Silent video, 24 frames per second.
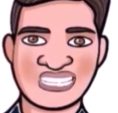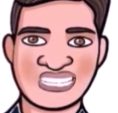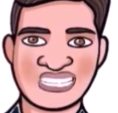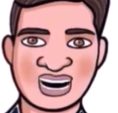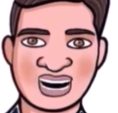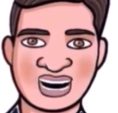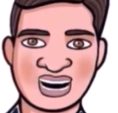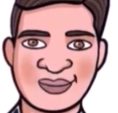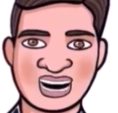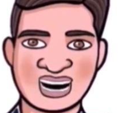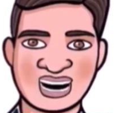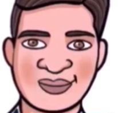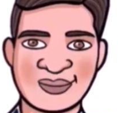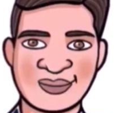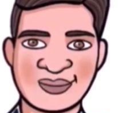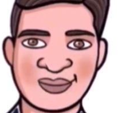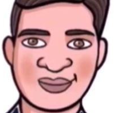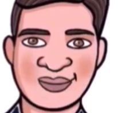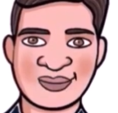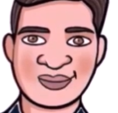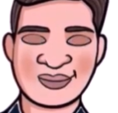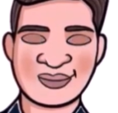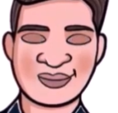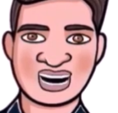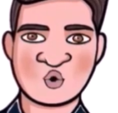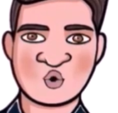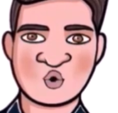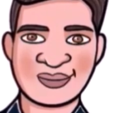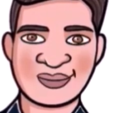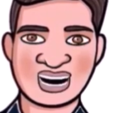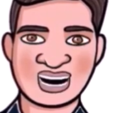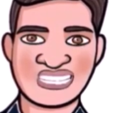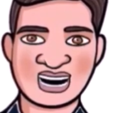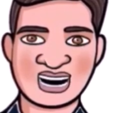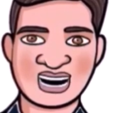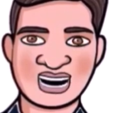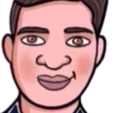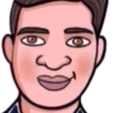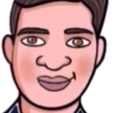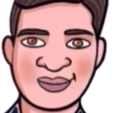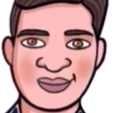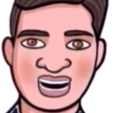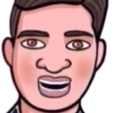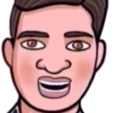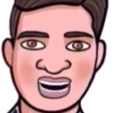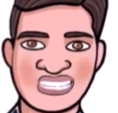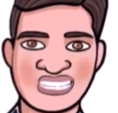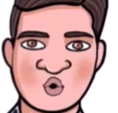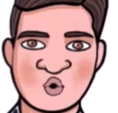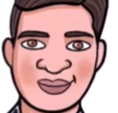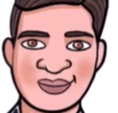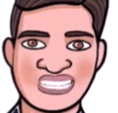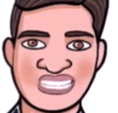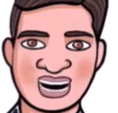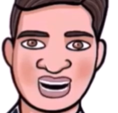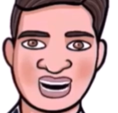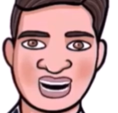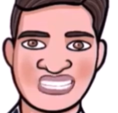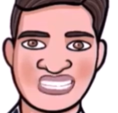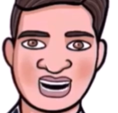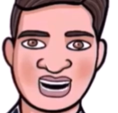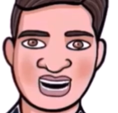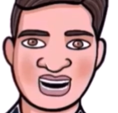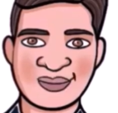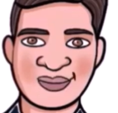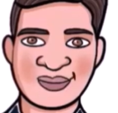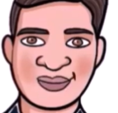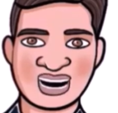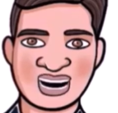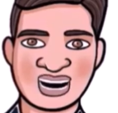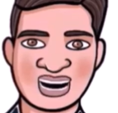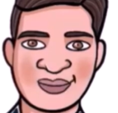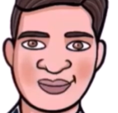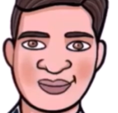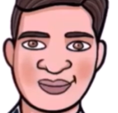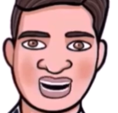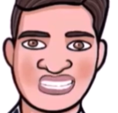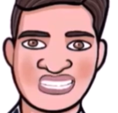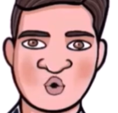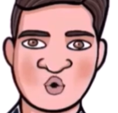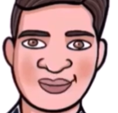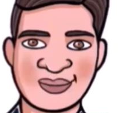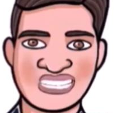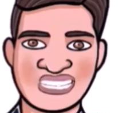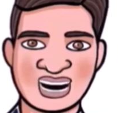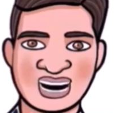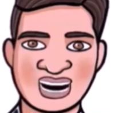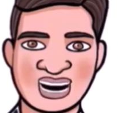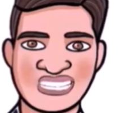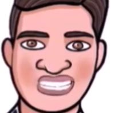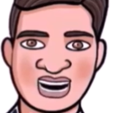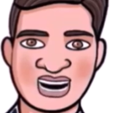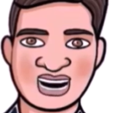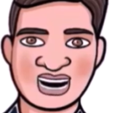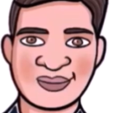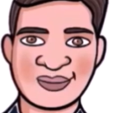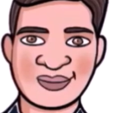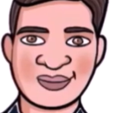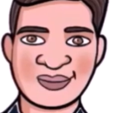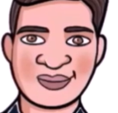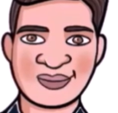is nothing but dirty or filthy, nasty.